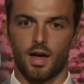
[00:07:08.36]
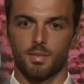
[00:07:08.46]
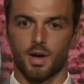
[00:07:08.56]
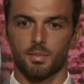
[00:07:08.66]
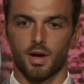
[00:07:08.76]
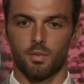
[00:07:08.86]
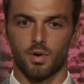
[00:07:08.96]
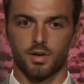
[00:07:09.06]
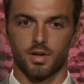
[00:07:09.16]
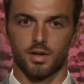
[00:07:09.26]
I mean, I'm not
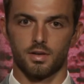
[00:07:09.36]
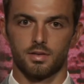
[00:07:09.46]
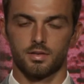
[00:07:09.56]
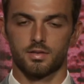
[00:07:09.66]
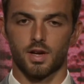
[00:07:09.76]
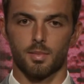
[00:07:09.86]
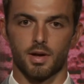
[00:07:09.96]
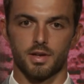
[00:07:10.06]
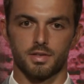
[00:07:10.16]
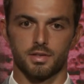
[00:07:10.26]
one to talk
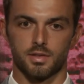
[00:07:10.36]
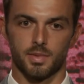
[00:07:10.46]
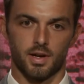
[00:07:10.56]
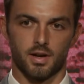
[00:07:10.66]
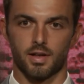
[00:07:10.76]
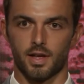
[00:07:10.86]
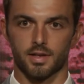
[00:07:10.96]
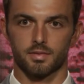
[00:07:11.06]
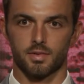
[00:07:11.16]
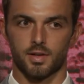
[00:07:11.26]
about issues. I mean, I, I,
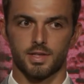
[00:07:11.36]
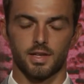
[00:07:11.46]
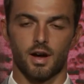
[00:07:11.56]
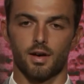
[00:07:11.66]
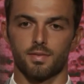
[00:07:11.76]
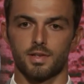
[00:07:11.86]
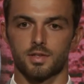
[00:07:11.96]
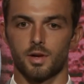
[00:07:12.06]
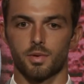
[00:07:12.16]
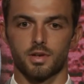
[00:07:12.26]
I'd say in the
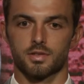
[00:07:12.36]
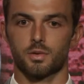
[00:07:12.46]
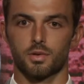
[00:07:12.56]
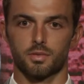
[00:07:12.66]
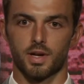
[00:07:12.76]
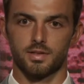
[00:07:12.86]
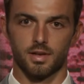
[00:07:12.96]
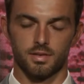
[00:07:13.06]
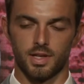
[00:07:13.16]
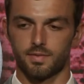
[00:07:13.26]
offense, you know, we could have scored in the red
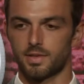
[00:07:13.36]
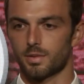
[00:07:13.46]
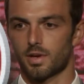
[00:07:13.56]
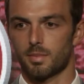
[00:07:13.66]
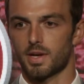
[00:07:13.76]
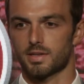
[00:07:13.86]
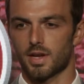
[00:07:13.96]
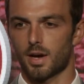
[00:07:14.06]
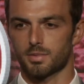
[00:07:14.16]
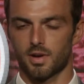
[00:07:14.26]
zone. Defense, we could have made
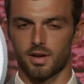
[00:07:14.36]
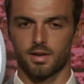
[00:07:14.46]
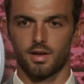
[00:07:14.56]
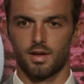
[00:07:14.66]
stops, right?